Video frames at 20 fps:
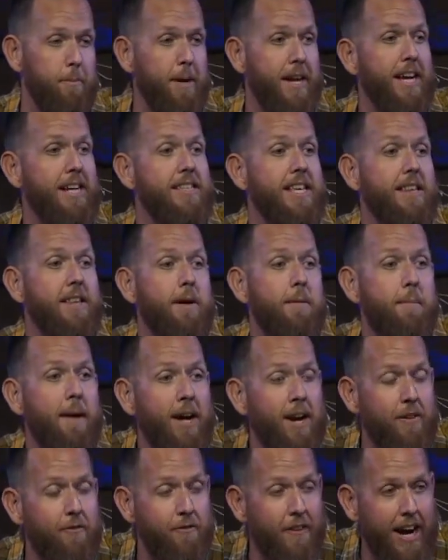because the
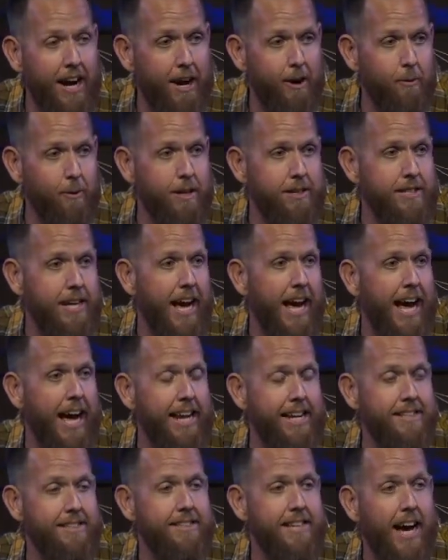amount of fireworks I
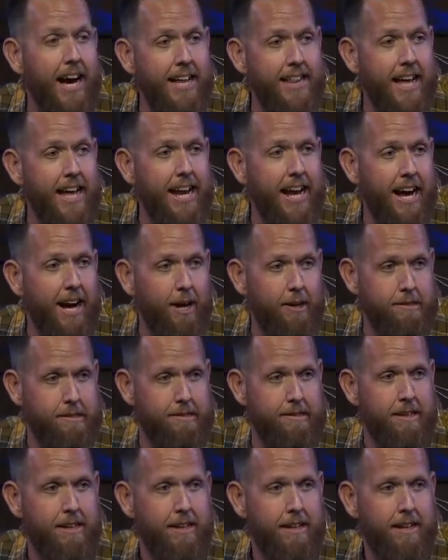had inside that
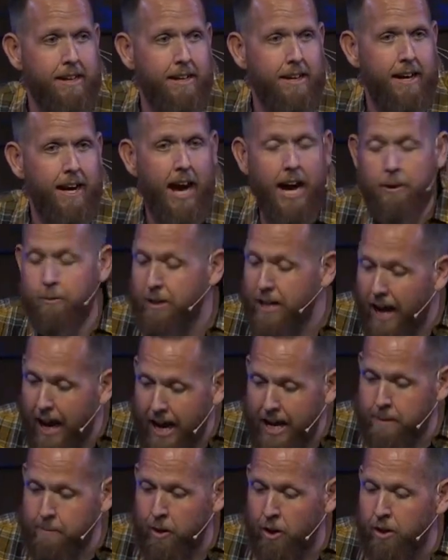house, I would
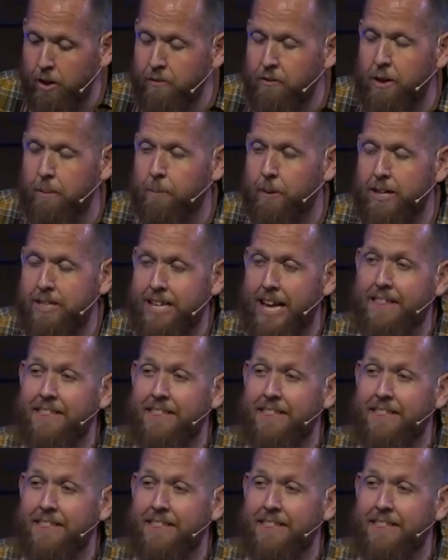hide them all over the place.